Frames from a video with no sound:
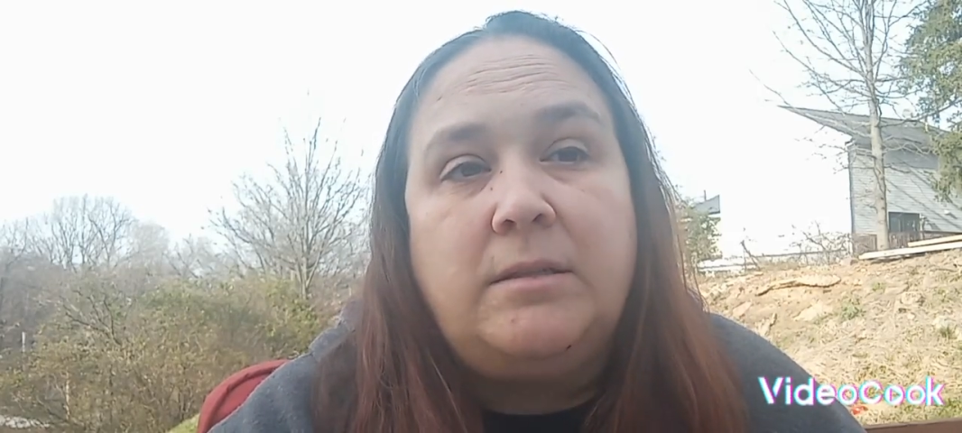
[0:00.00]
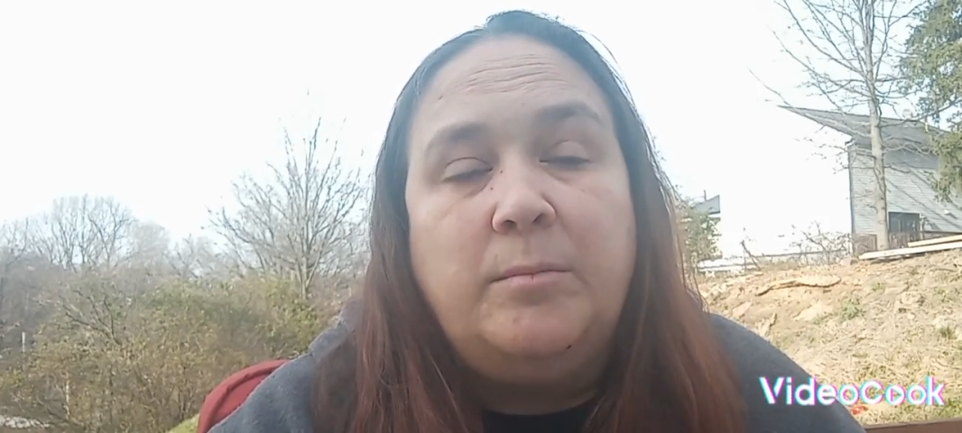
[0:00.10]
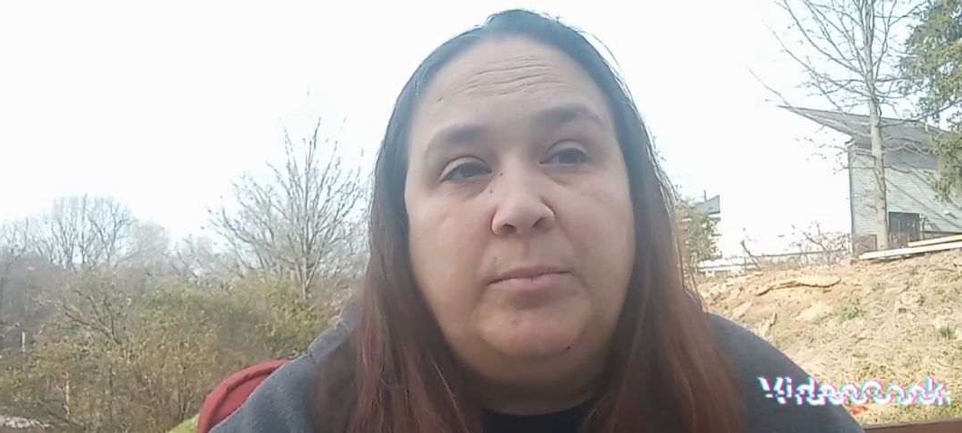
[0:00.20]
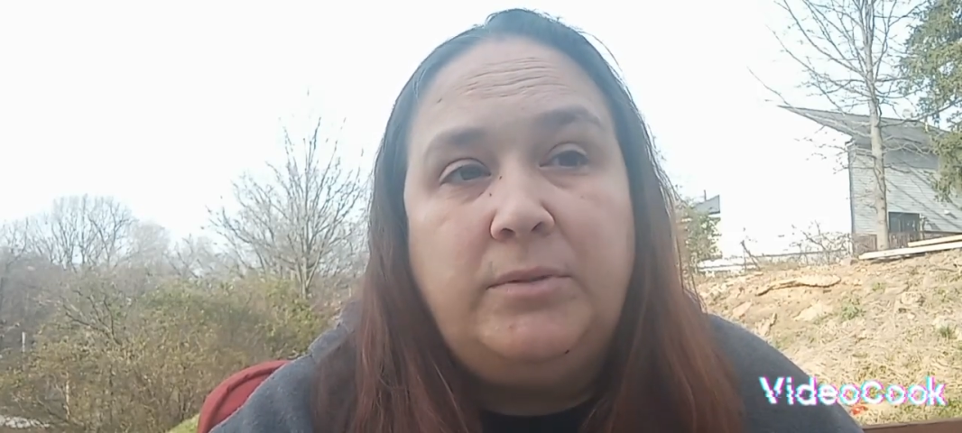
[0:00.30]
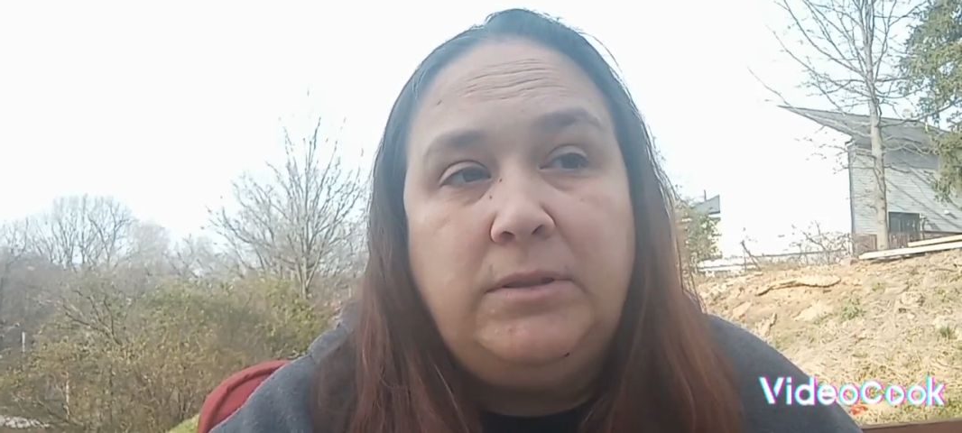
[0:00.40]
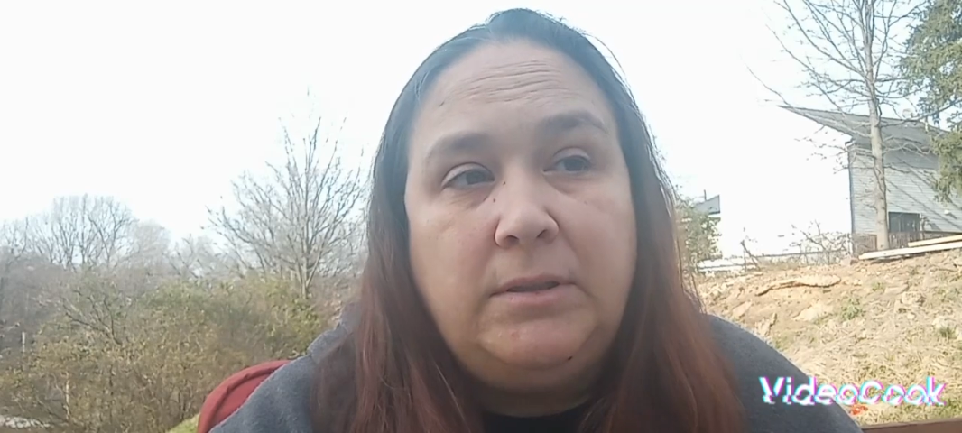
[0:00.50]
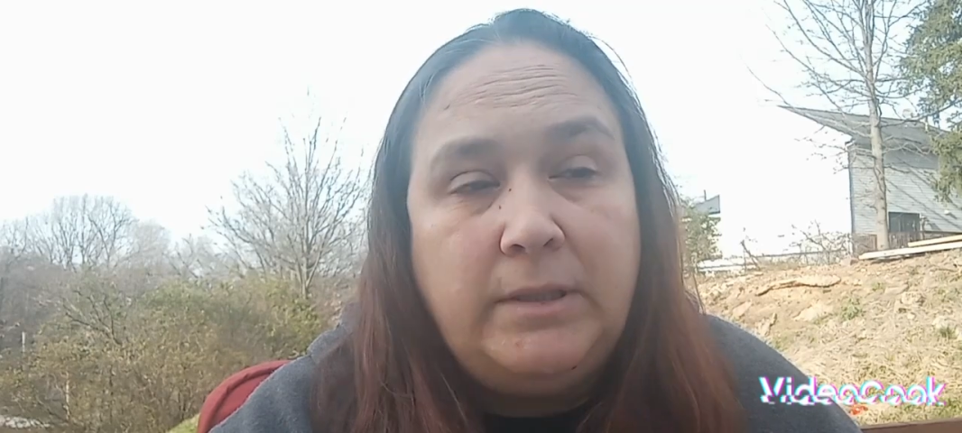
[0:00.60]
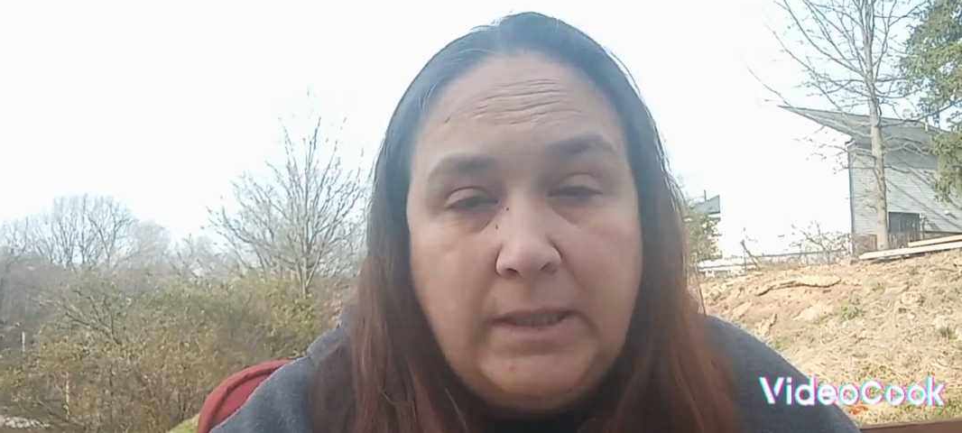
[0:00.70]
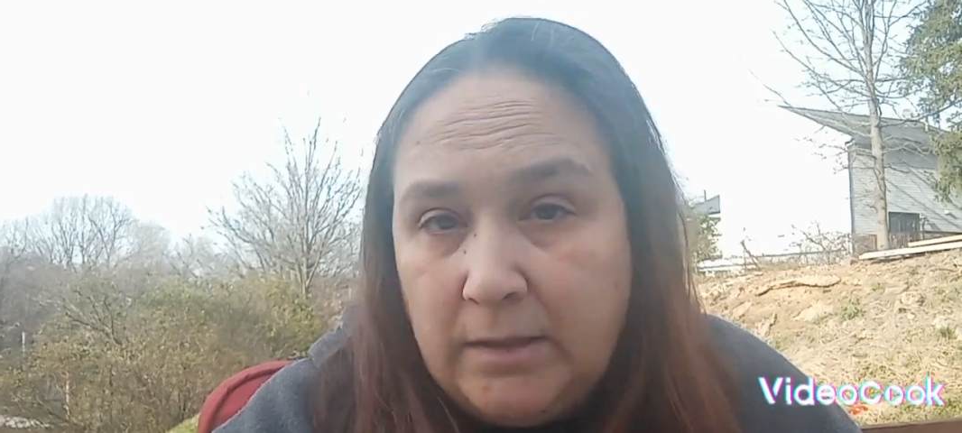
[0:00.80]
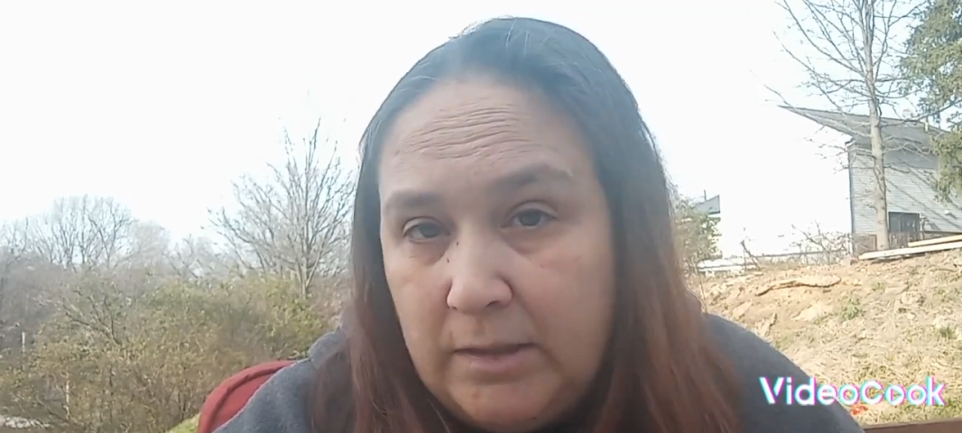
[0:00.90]

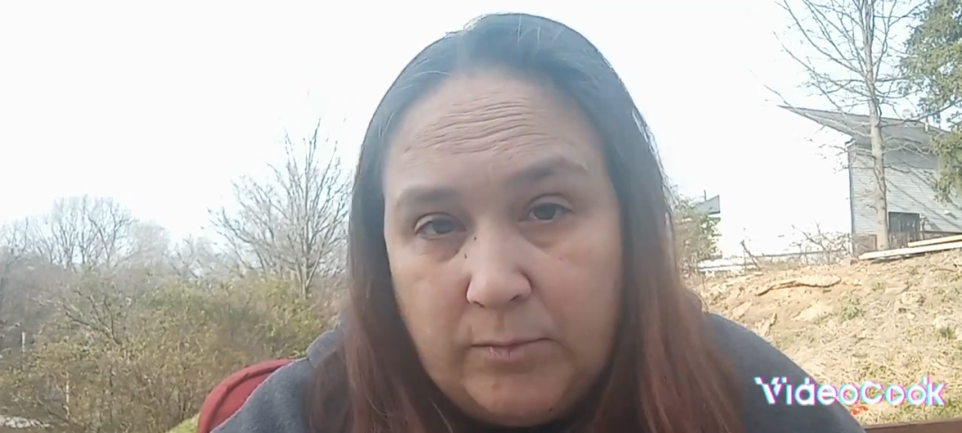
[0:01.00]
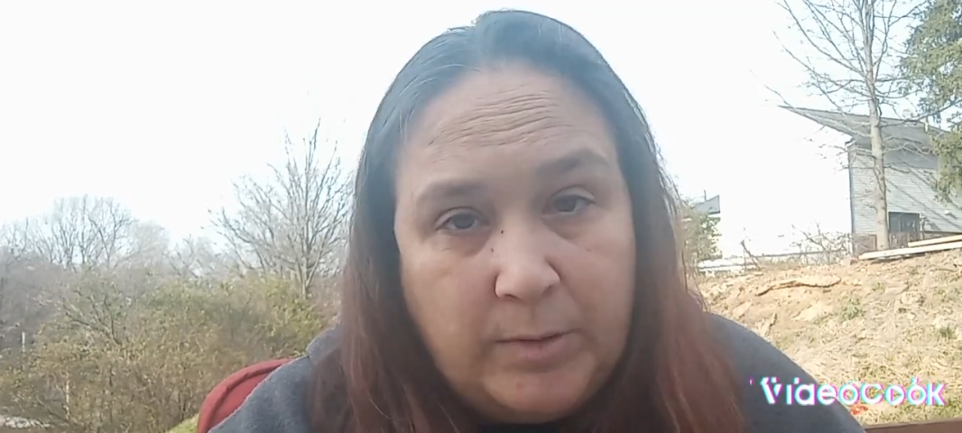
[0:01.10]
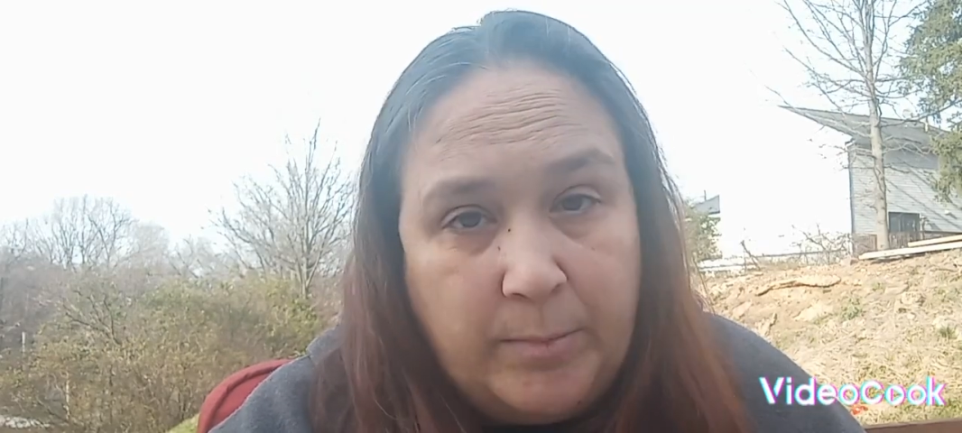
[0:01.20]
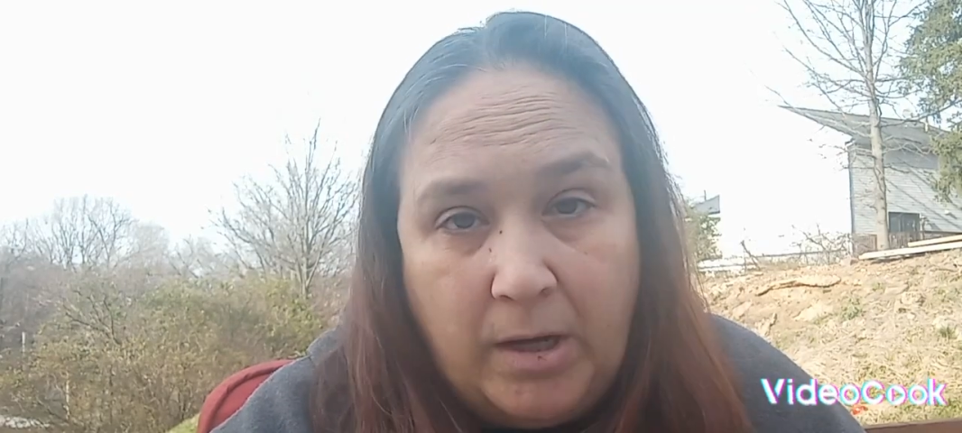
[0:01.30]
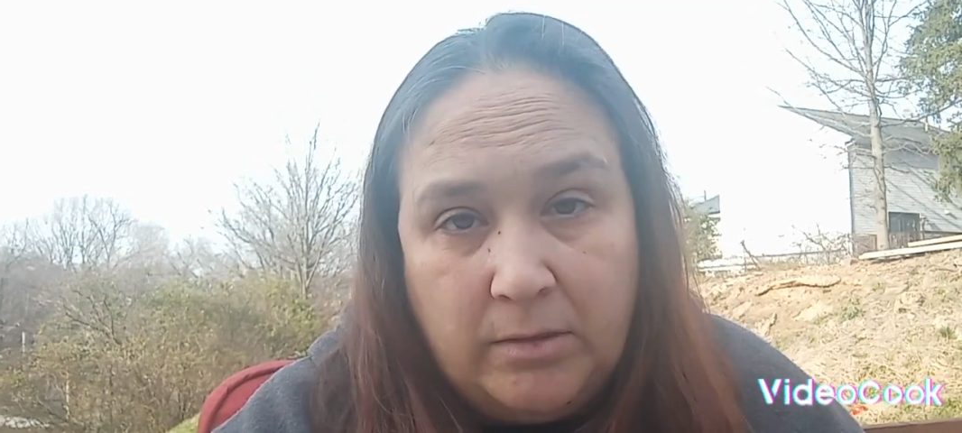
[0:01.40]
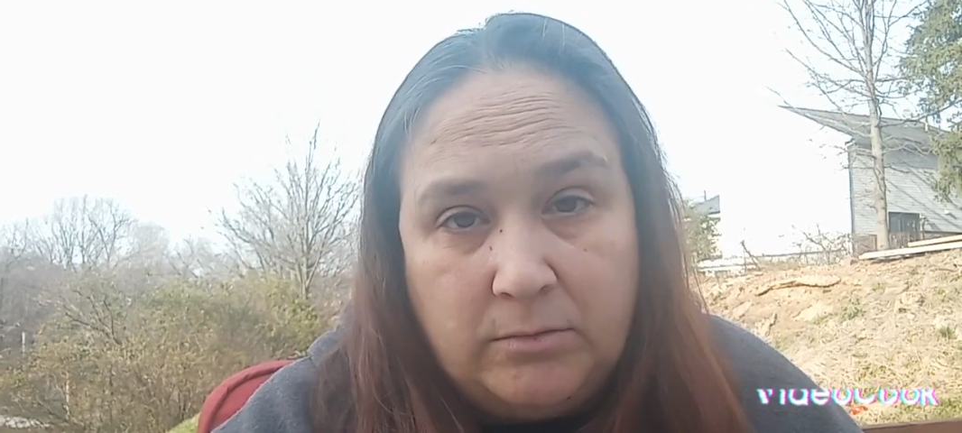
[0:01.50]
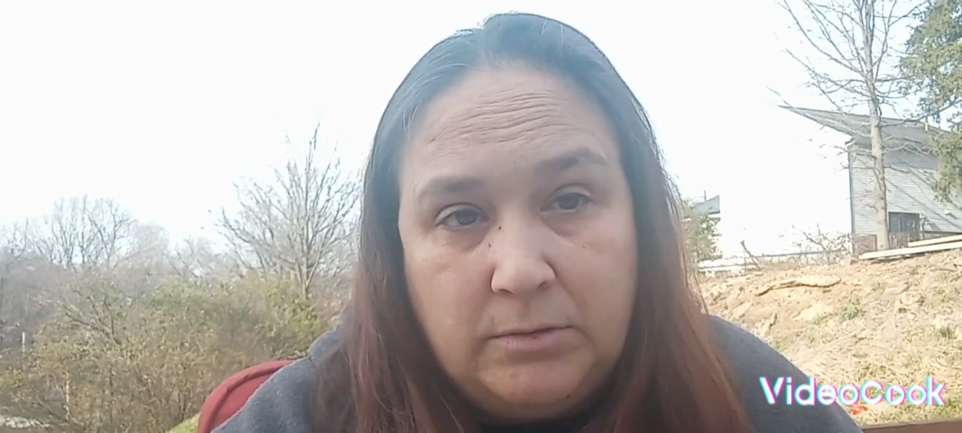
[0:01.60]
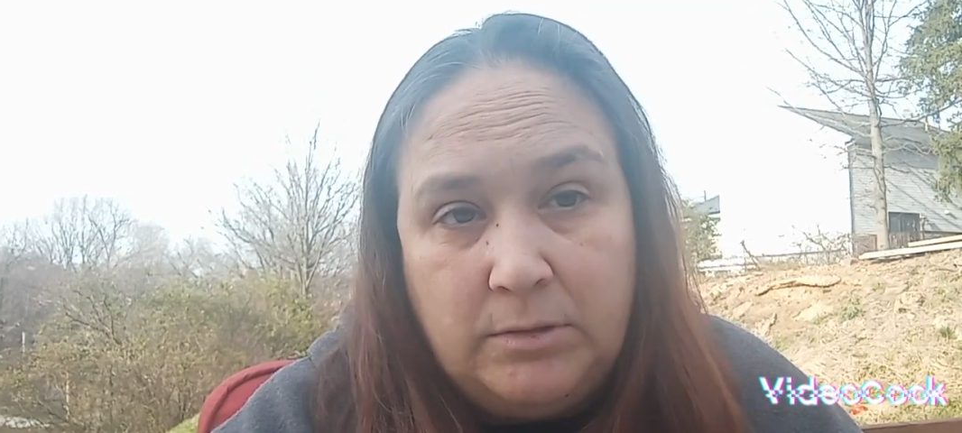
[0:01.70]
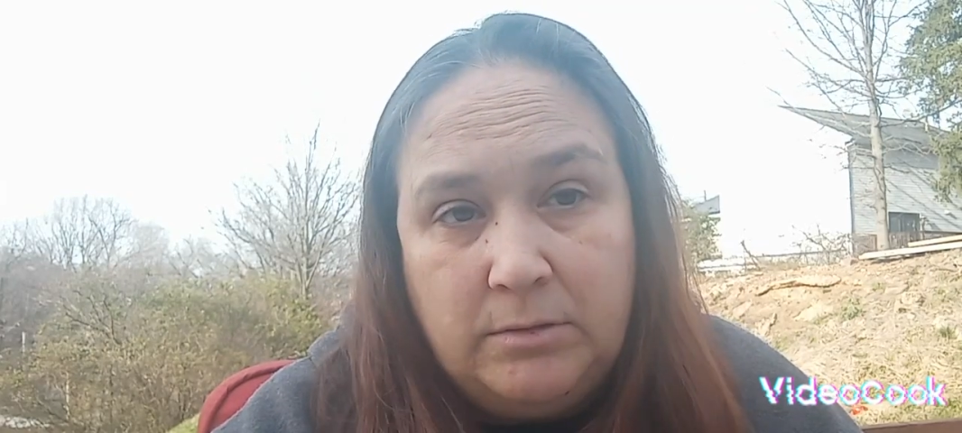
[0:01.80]
completely remodeled.